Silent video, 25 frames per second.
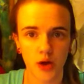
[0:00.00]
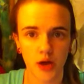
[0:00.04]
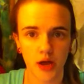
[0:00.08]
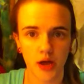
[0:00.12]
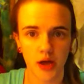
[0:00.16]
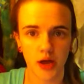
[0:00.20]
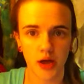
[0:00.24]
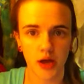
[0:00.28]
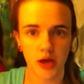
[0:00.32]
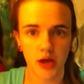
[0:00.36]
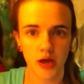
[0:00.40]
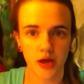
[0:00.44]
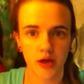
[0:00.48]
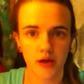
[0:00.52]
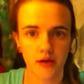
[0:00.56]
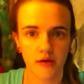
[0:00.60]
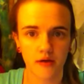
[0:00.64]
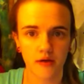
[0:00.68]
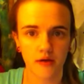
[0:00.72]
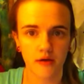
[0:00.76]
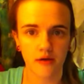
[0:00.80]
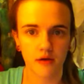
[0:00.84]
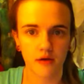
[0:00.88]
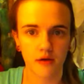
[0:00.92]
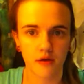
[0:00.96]

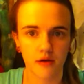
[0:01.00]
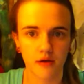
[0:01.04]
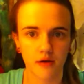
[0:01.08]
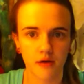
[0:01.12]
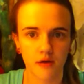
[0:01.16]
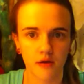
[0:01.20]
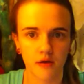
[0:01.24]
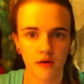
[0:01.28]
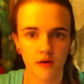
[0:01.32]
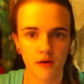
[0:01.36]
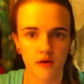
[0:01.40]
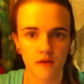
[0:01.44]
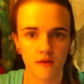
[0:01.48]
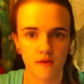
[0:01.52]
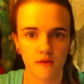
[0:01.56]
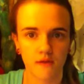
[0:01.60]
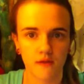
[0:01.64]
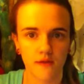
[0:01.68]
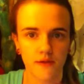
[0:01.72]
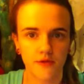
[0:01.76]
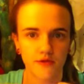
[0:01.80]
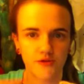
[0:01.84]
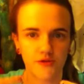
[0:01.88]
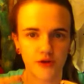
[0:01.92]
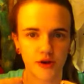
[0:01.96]
and
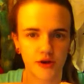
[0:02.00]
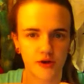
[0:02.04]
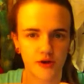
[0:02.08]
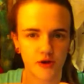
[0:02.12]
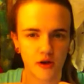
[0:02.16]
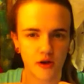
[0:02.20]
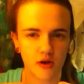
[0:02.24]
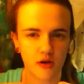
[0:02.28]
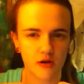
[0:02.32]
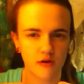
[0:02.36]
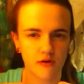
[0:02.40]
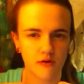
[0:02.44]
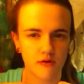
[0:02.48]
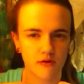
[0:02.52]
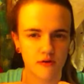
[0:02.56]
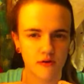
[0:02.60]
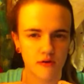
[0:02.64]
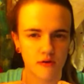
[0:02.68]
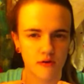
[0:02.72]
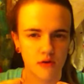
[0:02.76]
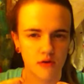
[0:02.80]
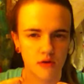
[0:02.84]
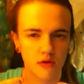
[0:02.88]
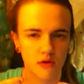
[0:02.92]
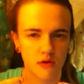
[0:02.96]
the Shaytards.